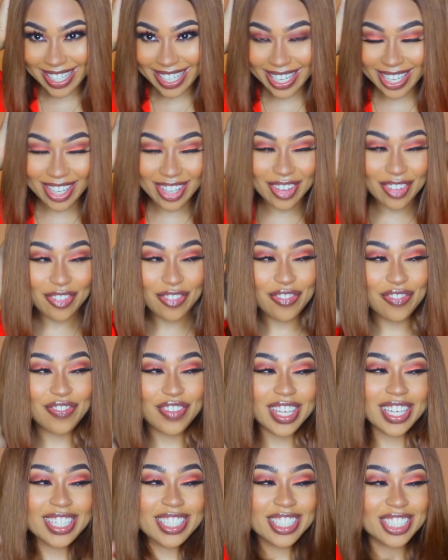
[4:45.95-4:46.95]
the
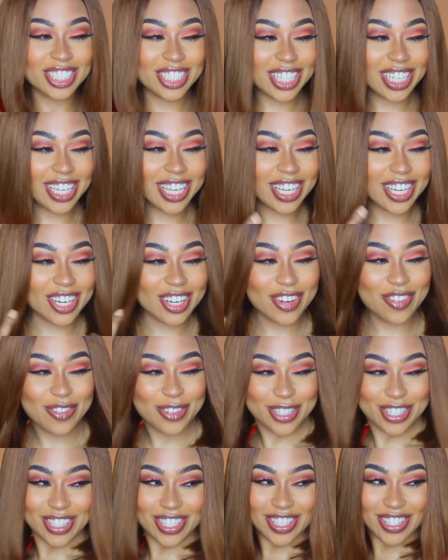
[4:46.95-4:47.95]
finishing
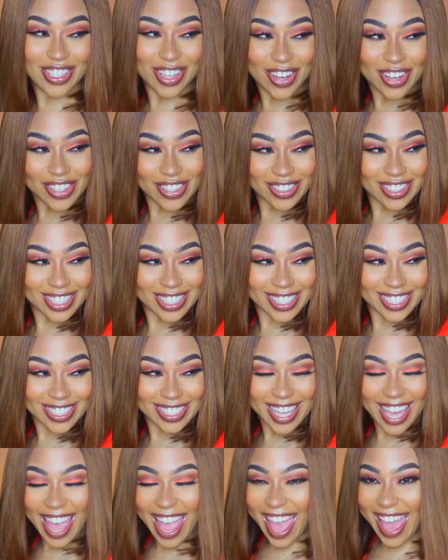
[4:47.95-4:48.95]
results
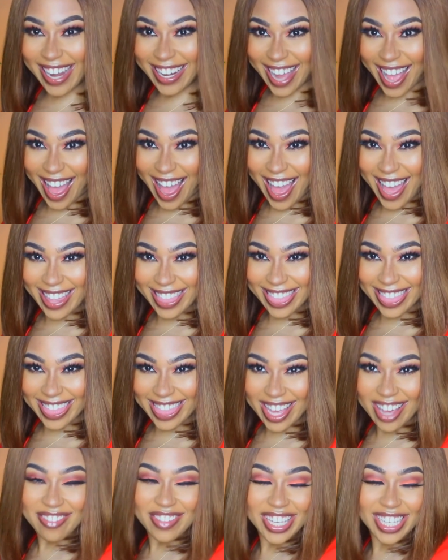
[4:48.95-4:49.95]
and I
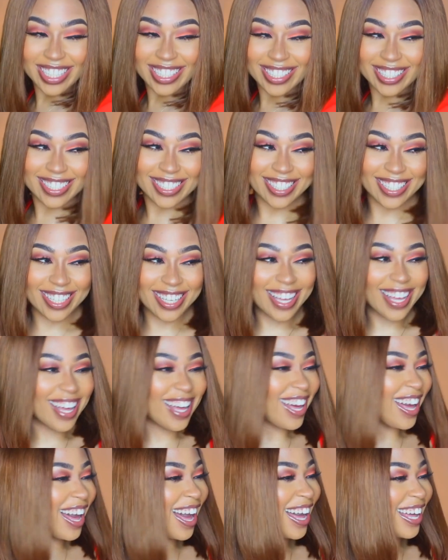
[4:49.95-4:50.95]
love it.
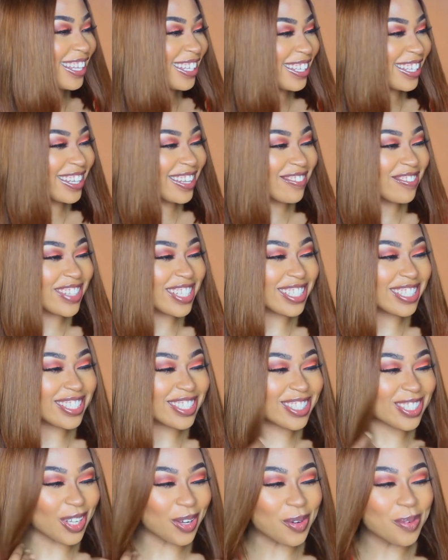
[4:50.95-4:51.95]
I love this
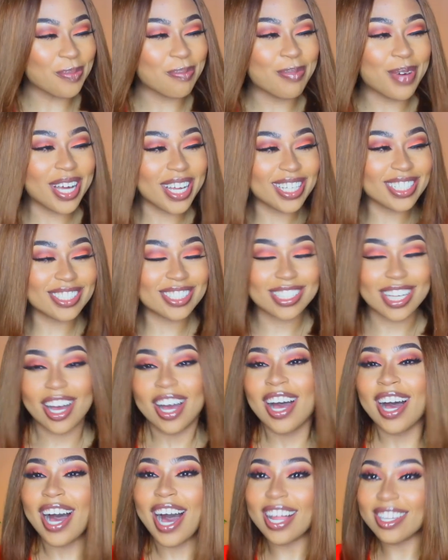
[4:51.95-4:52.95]
so much.
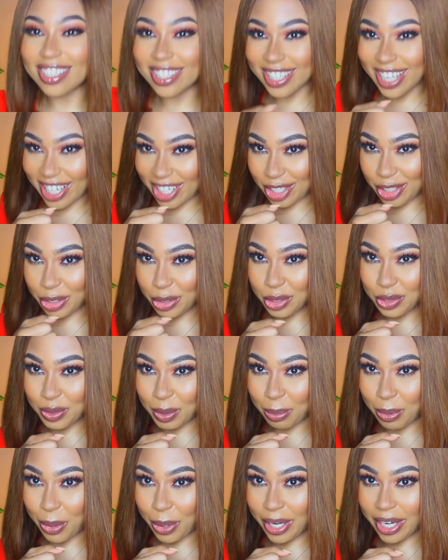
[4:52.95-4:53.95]
I look like a news
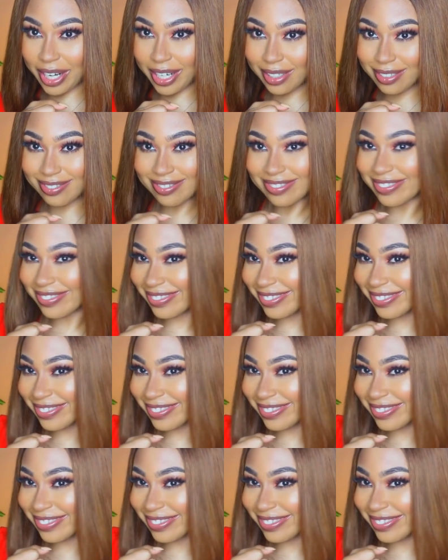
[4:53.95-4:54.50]
reporter